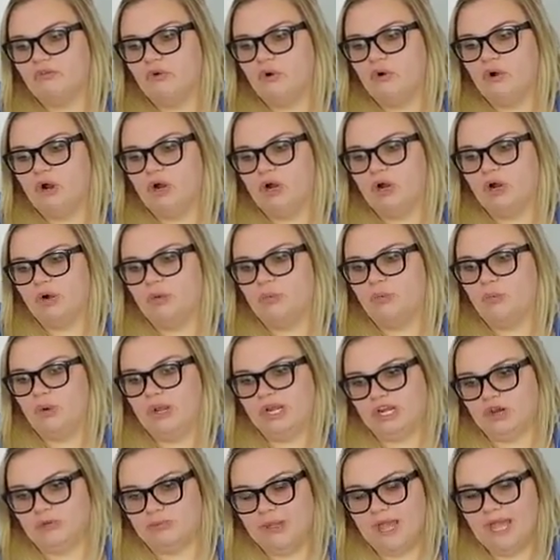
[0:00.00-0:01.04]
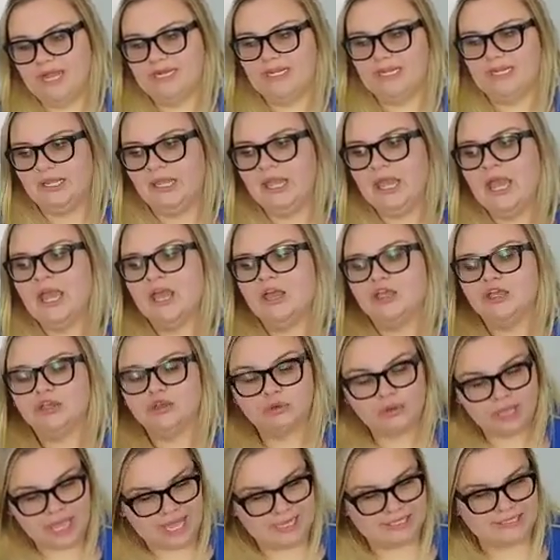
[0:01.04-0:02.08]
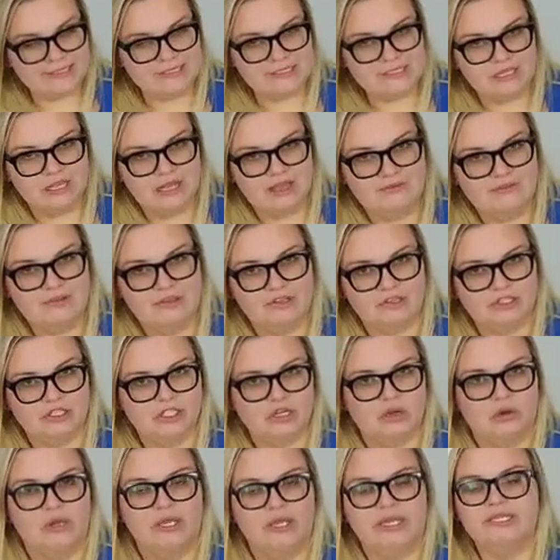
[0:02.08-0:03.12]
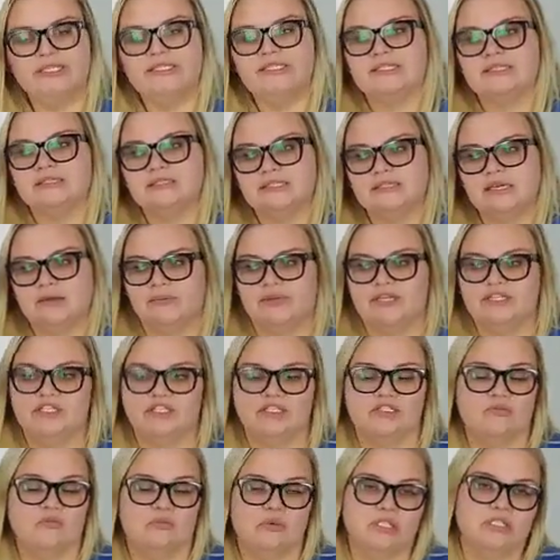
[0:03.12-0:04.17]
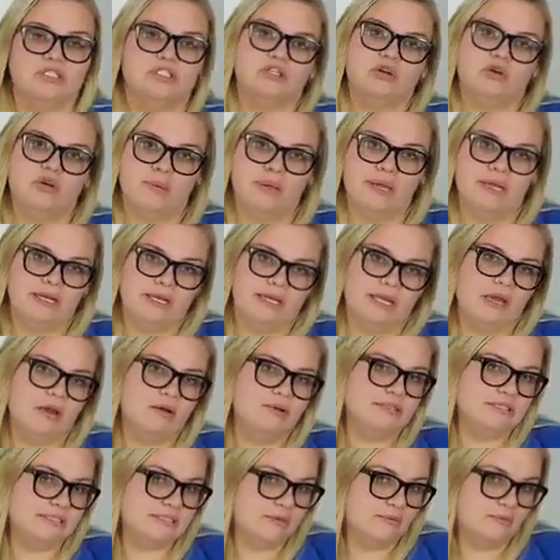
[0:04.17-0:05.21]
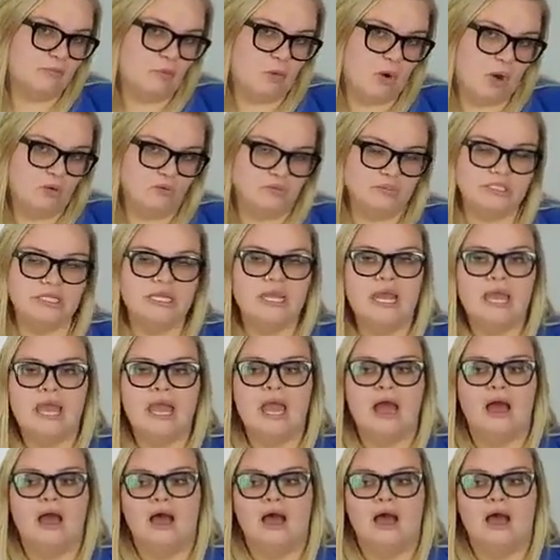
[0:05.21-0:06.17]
For when you're pending, you can still have other showings. Some agents will show a pending house, some won't.